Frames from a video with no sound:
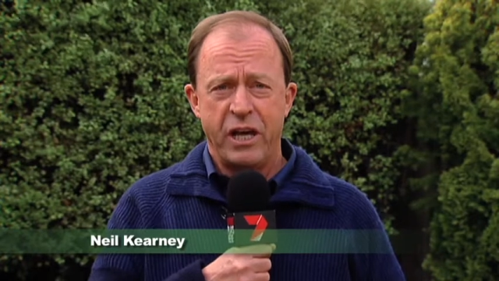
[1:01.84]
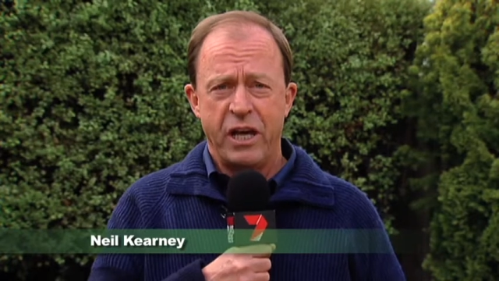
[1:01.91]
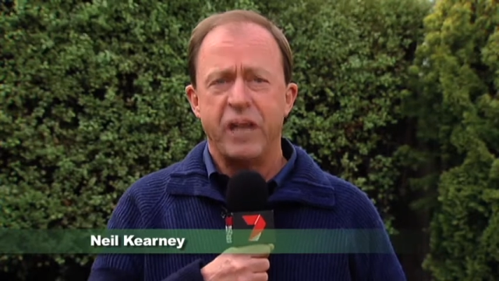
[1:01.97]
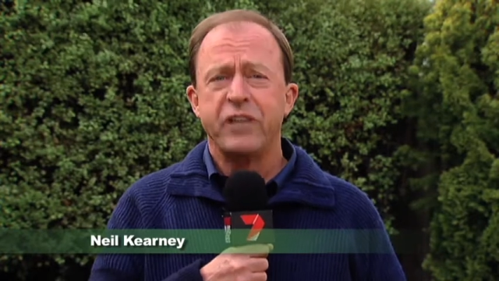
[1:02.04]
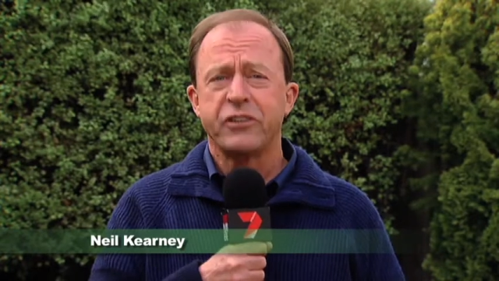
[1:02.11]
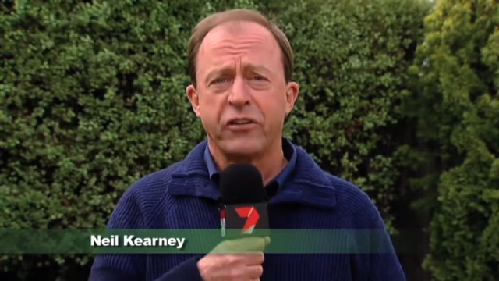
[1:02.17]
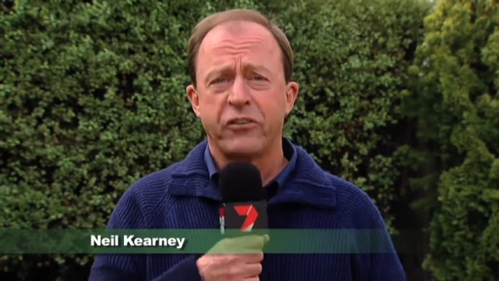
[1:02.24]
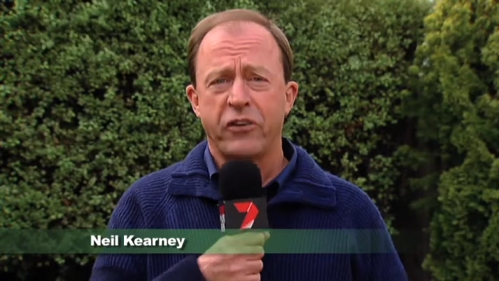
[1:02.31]

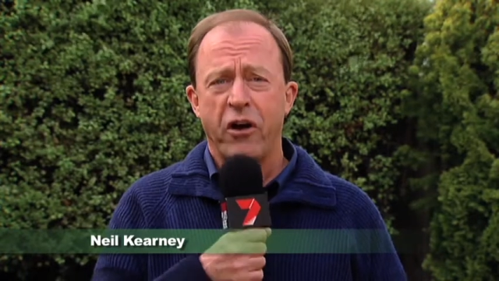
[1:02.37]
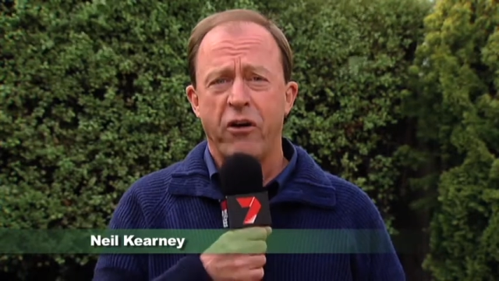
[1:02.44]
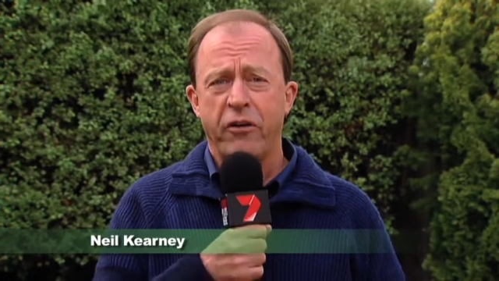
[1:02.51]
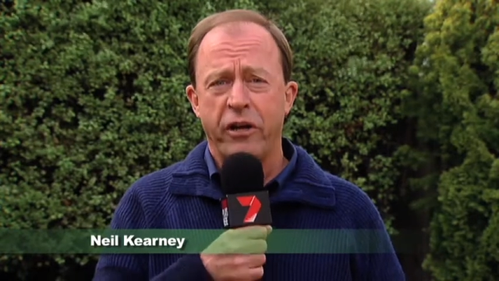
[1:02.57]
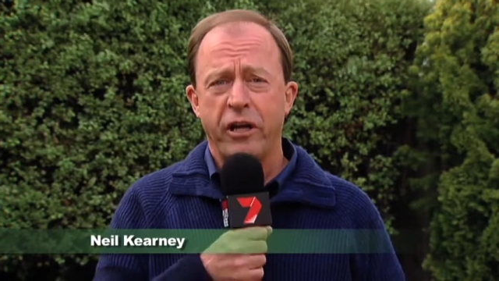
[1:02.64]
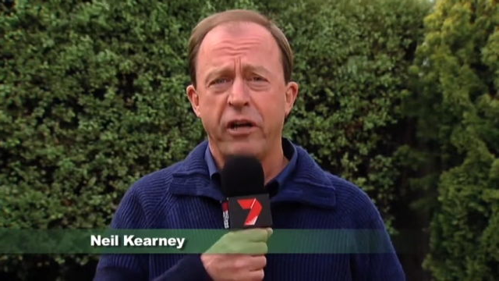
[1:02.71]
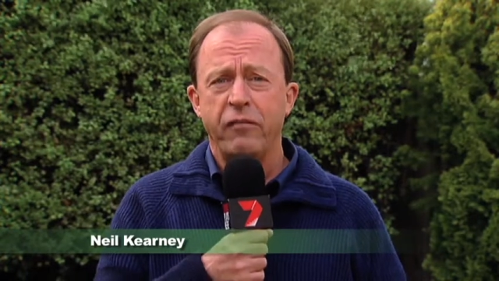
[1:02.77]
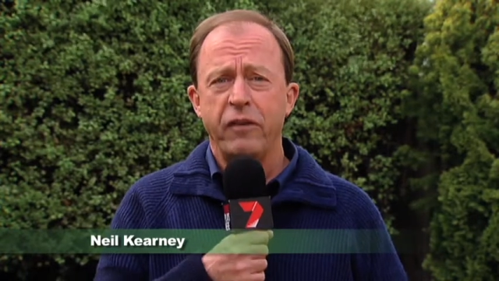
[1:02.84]
He's
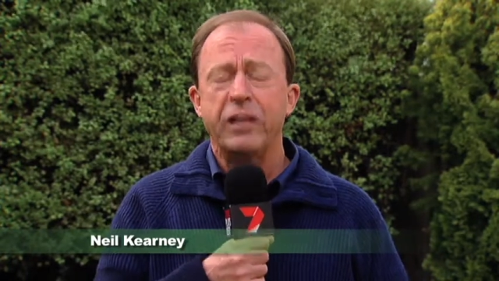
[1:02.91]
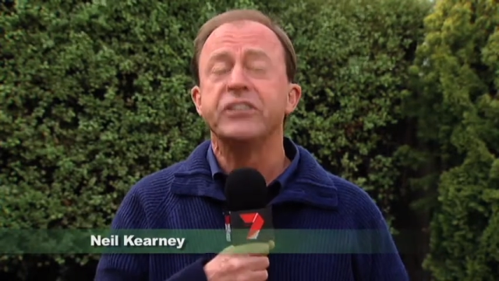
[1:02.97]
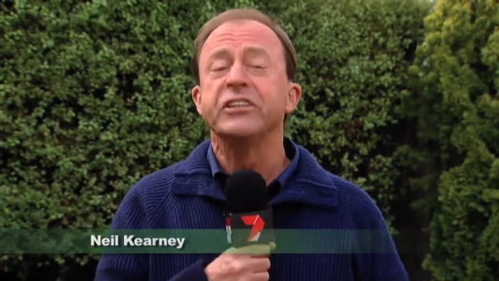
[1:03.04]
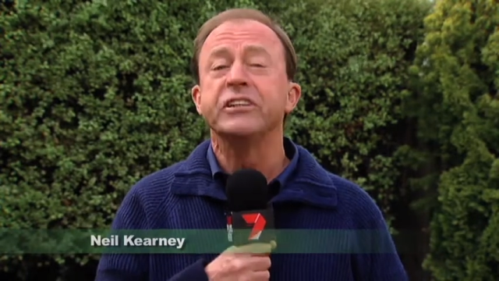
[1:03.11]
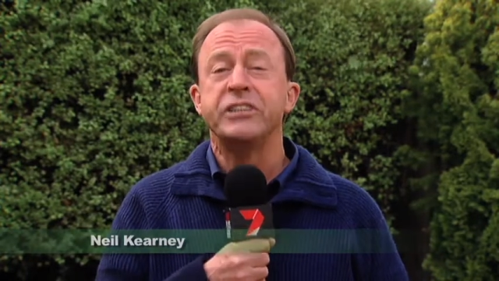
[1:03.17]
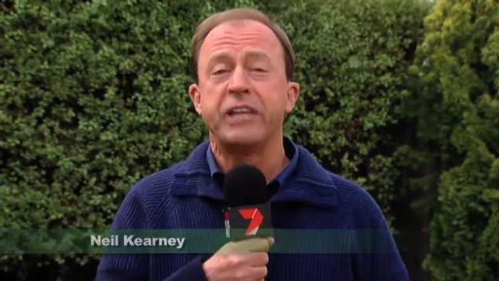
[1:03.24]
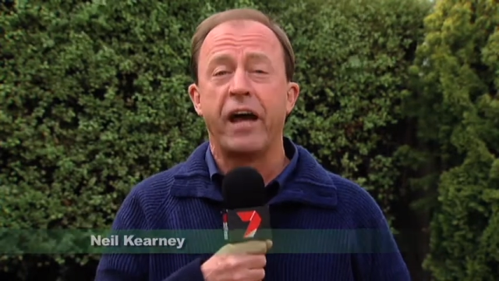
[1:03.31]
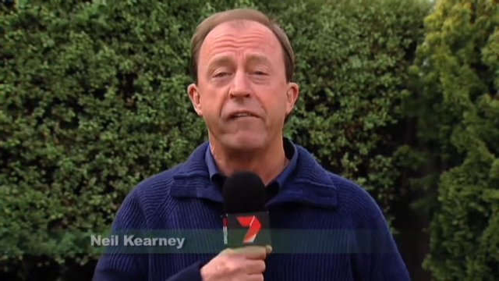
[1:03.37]
authoritative, he's
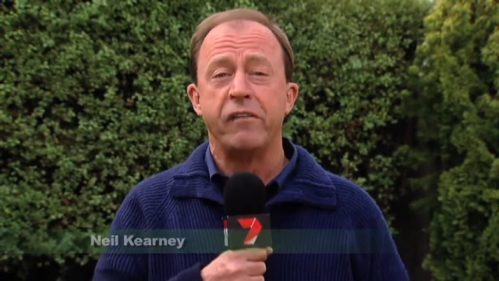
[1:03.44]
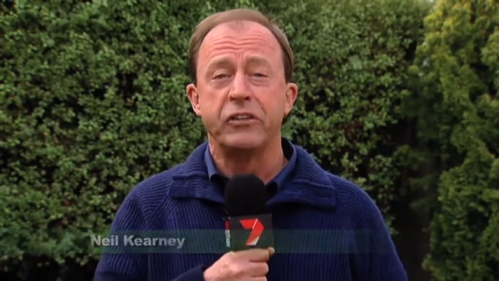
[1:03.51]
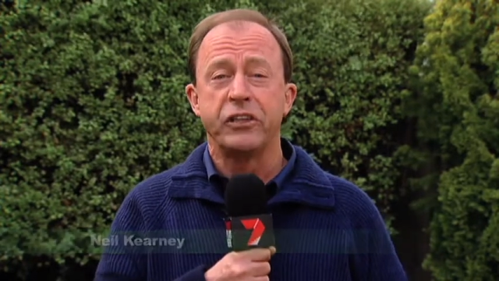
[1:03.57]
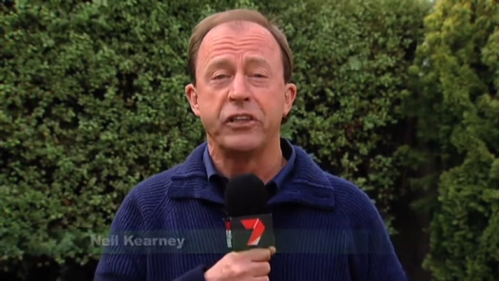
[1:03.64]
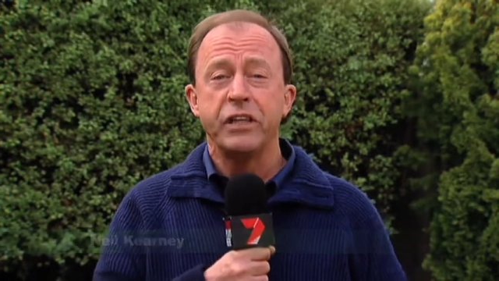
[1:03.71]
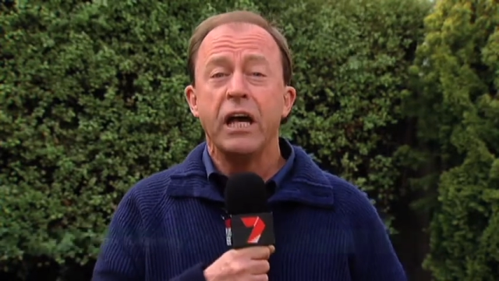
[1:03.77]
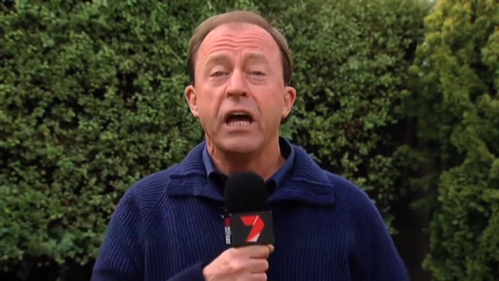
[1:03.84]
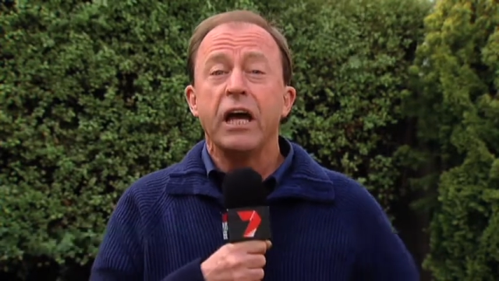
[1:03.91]

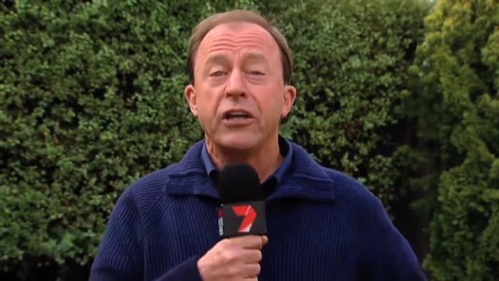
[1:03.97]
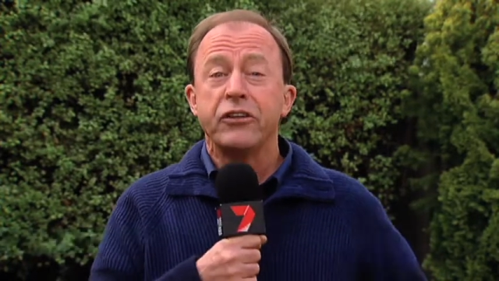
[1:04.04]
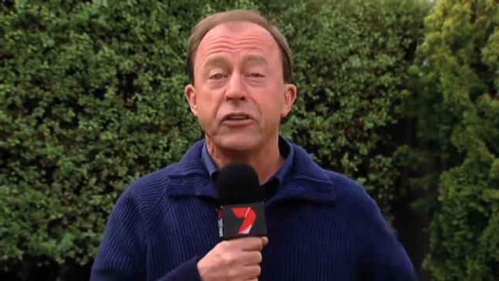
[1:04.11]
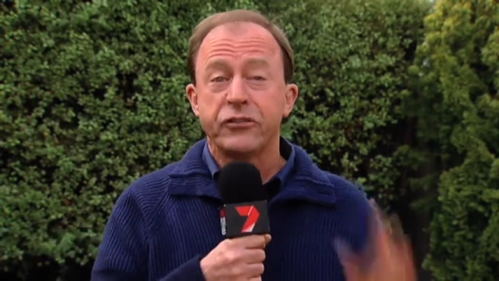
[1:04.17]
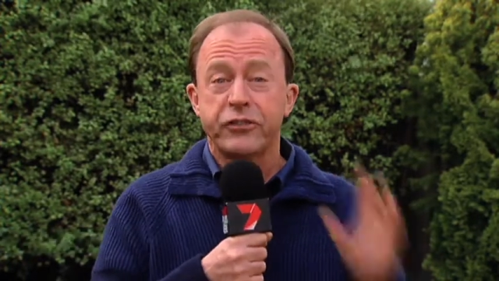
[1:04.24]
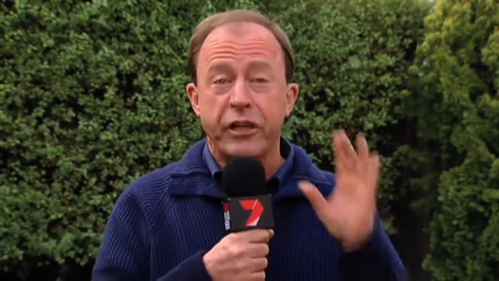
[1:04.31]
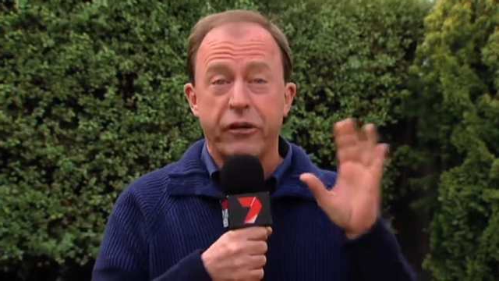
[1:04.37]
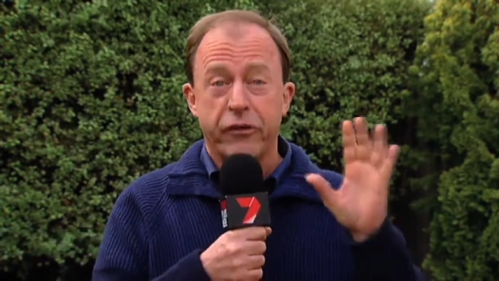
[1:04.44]
intelligent, he's
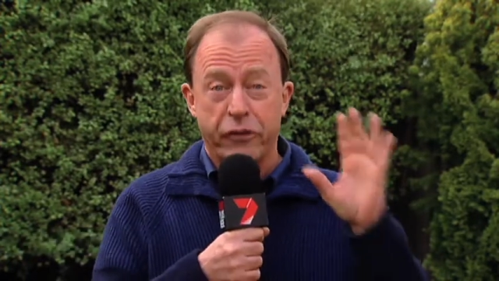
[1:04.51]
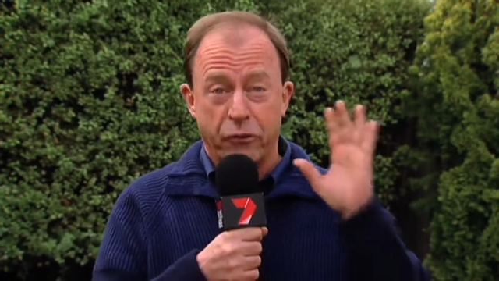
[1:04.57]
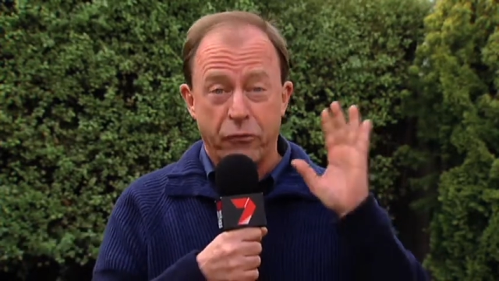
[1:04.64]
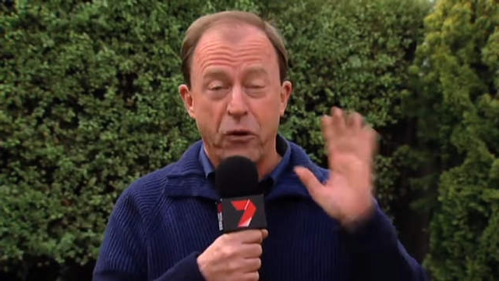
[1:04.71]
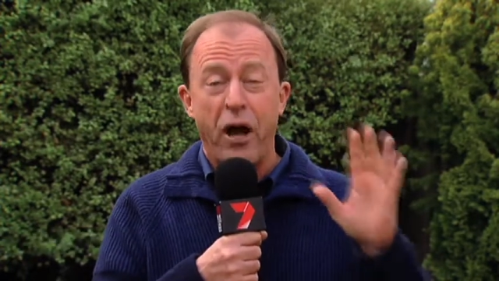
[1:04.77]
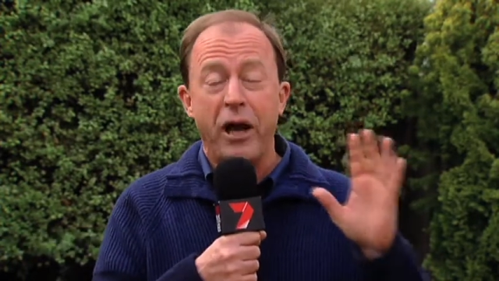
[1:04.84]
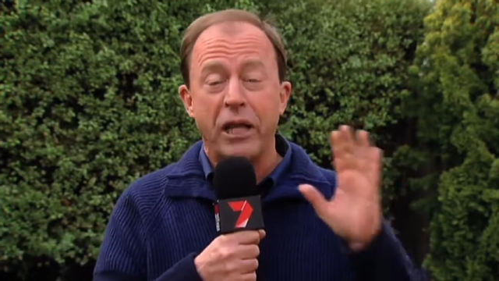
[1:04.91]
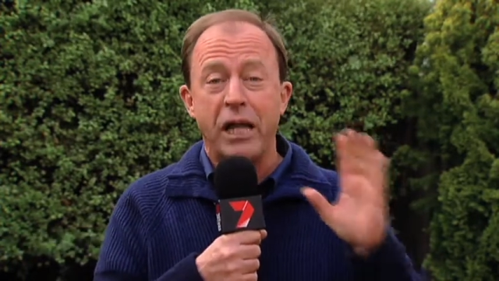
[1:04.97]
also got the
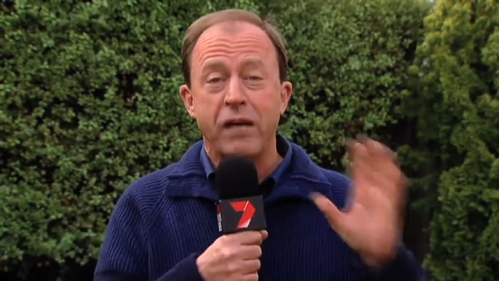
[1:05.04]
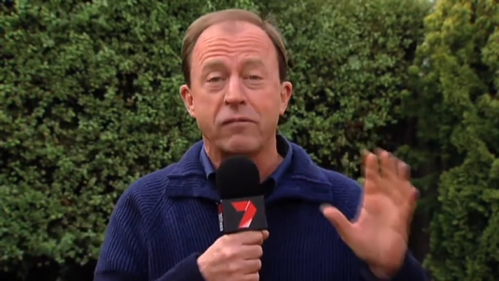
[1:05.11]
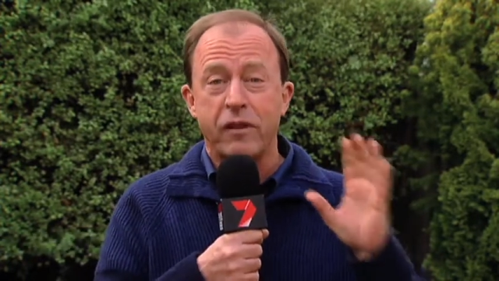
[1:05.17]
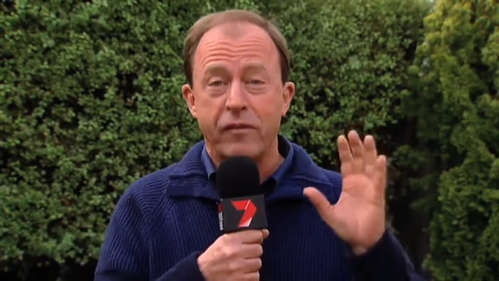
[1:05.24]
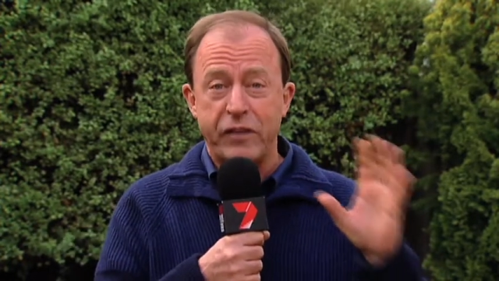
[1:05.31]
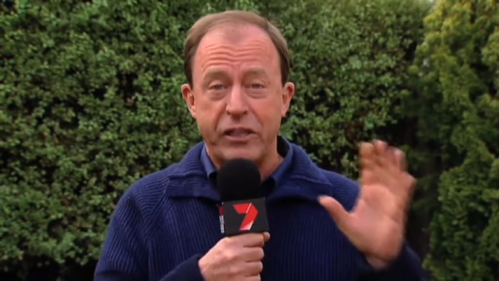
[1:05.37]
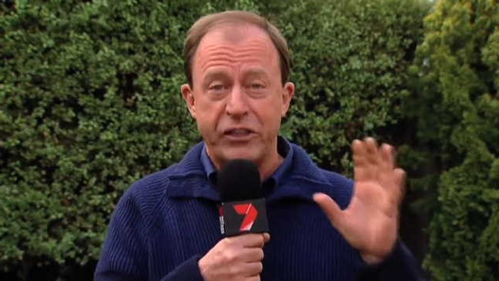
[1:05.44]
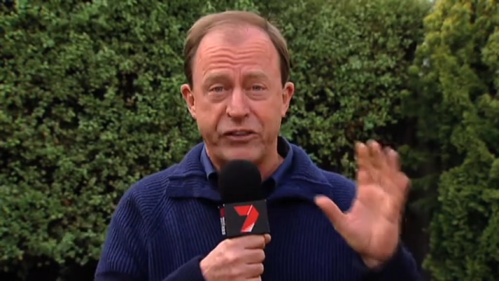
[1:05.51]
right level
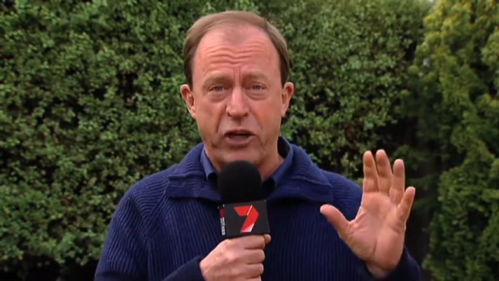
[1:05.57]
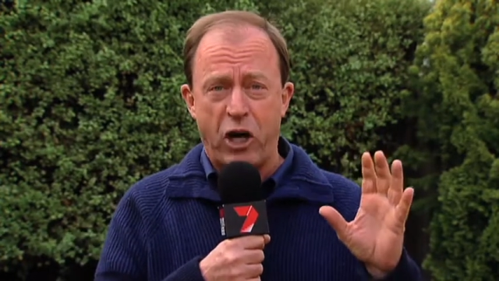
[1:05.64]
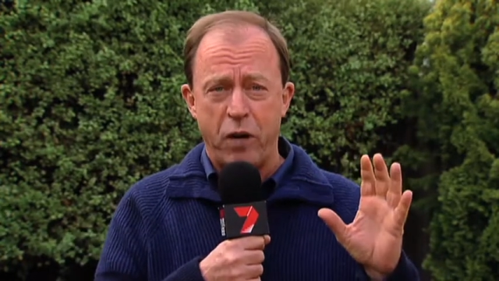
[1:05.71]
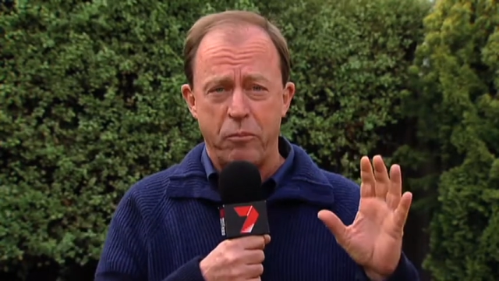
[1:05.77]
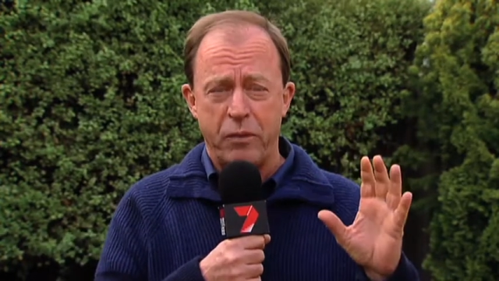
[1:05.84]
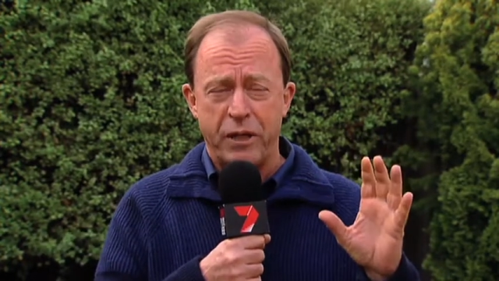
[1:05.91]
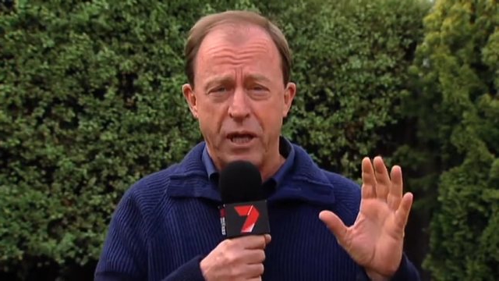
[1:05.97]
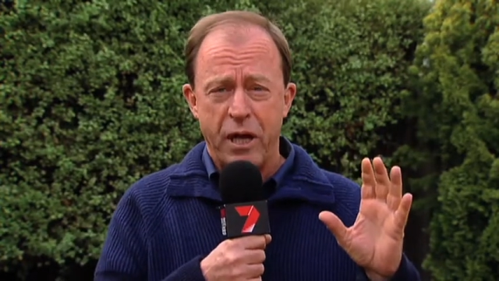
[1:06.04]
of
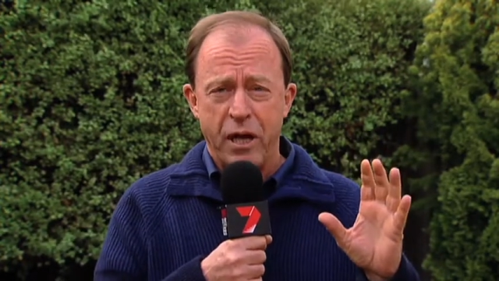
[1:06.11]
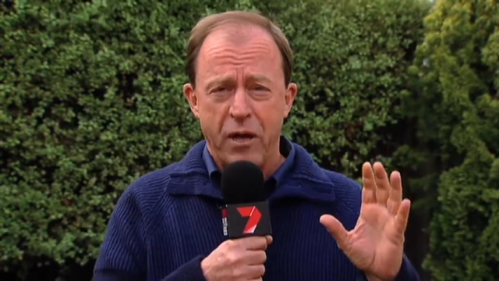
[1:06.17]
excitement,